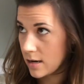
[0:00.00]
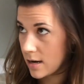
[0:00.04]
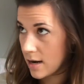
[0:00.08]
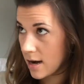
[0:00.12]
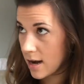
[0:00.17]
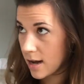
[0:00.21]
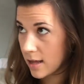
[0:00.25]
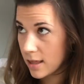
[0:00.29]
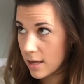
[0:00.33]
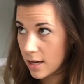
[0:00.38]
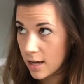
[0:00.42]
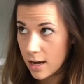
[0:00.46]

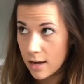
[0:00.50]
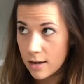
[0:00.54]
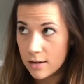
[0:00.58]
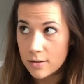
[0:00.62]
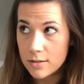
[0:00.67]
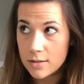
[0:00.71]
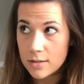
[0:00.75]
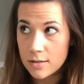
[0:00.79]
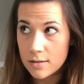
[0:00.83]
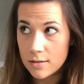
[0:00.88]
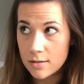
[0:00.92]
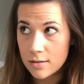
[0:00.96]
Nothing
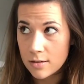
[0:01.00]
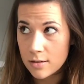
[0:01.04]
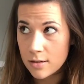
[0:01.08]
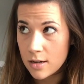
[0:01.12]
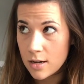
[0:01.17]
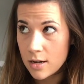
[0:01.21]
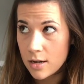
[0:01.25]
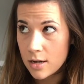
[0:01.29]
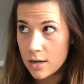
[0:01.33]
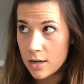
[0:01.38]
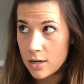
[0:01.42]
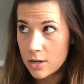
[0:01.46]
else.
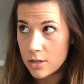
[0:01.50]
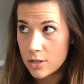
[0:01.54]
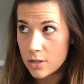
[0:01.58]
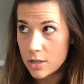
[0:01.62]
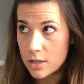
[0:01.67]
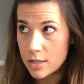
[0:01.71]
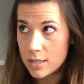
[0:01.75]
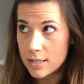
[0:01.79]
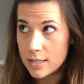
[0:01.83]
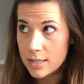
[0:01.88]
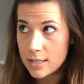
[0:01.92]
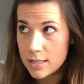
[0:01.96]

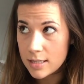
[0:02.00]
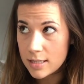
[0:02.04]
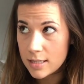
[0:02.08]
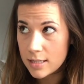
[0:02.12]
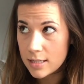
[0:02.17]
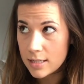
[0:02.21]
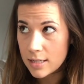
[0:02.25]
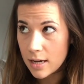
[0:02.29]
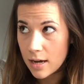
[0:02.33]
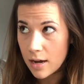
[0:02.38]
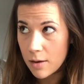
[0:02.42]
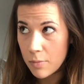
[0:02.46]
Just
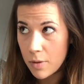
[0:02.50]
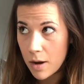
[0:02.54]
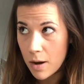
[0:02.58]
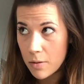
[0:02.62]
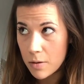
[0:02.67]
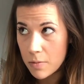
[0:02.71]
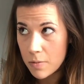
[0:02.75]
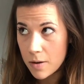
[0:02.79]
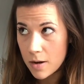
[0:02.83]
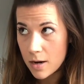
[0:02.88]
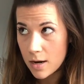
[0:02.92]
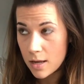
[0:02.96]
stick a
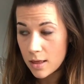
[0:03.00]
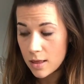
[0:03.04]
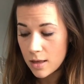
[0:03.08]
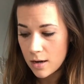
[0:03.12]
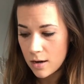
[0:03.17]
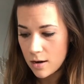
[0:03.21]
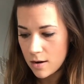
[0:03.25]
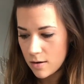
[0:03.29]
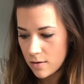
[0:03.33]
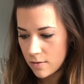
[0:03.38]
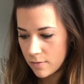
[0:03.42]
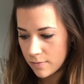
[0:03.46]
bobby pin in
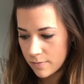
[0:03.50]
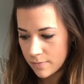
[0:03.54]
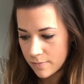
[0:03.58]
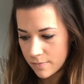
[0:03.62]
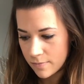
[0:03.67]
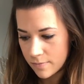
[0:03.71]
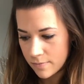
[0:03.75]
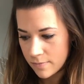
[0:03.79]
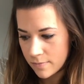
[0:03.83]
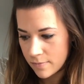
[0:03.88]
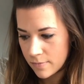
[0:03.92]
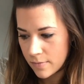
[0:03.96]
there,
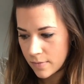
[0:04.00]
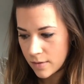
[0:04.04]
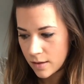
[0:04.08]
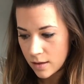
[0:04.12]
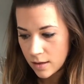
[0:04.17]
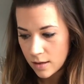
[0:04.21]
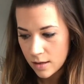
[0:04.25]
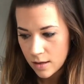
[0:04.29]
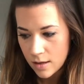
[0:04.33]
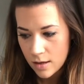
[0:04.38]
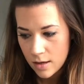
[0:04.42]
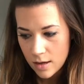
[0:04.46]

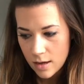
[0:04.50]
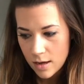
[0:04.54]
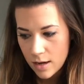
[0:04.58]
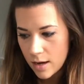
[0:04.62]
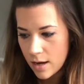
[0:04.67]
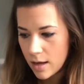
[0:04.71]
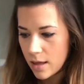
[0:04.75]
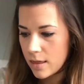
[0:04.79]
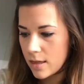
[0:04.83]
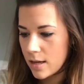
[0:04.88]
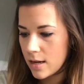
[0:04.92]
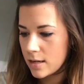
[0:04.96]

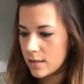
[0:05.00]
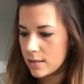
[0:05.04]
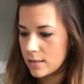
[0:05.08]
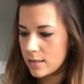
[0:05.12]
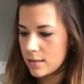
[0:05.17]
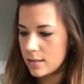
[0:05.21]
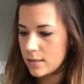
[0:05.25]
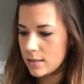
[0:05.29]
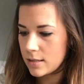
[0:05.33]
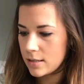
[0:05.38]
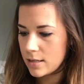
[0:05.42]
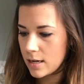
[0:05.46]
and then
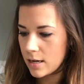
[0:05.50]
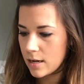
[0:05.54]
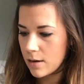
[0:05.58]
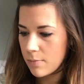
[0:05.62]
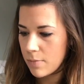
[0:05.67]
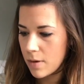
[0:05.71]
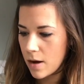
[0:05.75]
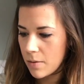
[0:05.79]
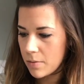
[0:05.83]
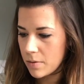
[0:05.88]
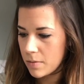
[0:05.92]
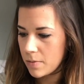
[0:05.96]
stick a
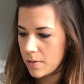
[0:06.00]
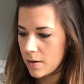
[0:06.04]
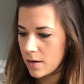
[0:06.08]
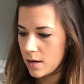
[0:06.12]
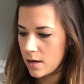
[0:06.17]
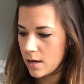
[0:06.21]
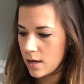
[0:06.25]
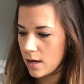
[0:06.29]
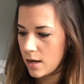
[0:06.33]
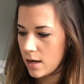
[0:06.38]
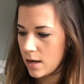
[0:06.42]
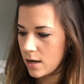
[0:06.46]
bobby
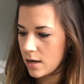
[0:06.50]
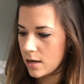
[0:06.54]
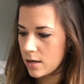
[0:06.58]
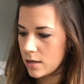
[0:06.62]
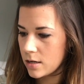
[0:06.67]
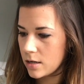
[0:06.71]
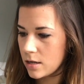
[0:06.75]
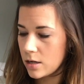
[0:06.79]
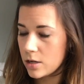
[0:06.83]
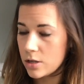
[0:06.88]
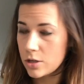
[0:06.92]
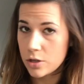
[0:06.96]
pin
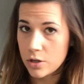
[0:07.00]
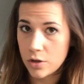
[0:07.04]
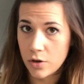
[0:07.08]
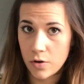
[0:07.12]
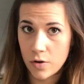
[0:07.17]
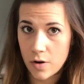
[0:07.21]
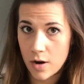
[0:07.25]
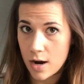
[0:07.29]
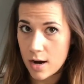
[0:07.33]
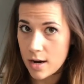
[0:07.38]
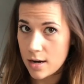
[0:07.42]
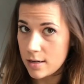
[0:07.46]
in to
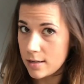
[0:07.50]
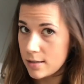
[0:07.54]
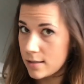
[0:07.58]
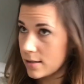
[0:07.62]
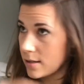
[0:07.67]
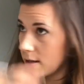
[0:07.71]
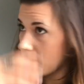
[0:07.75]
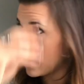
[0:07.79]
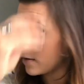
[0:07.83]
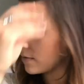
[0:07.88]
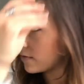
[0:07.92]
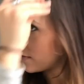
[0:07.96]

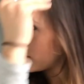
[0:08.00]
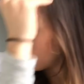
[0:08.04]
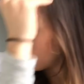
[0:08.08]
cross and